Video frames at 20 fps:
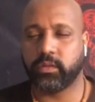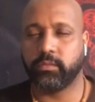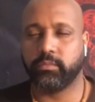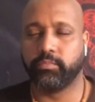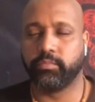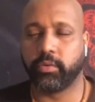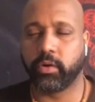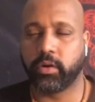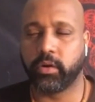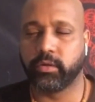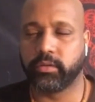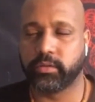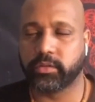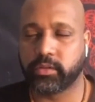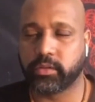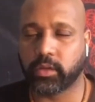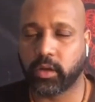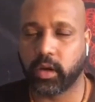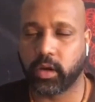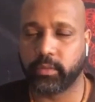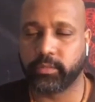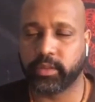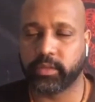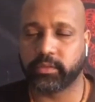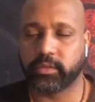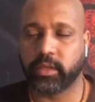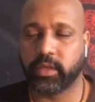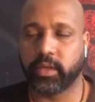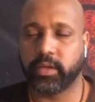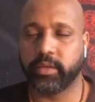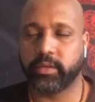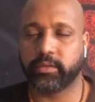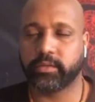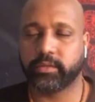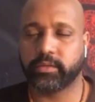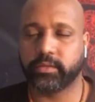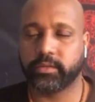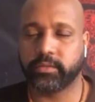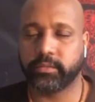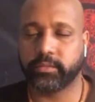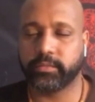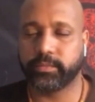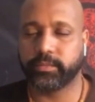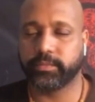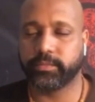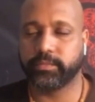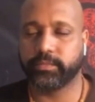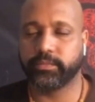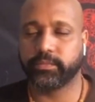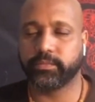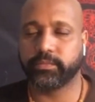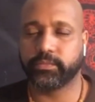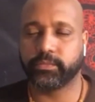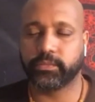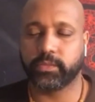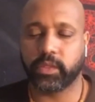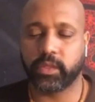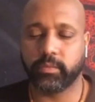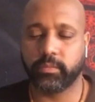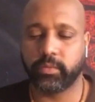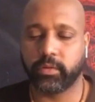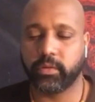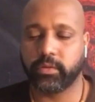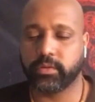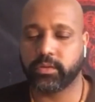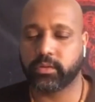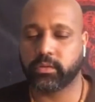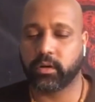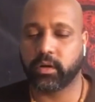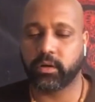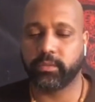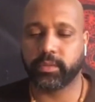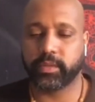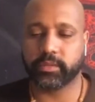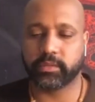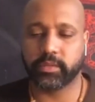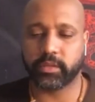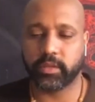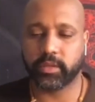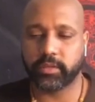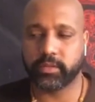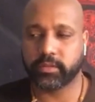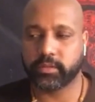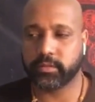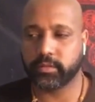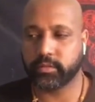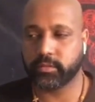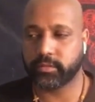He burns karmic ties. He burns karmic ties.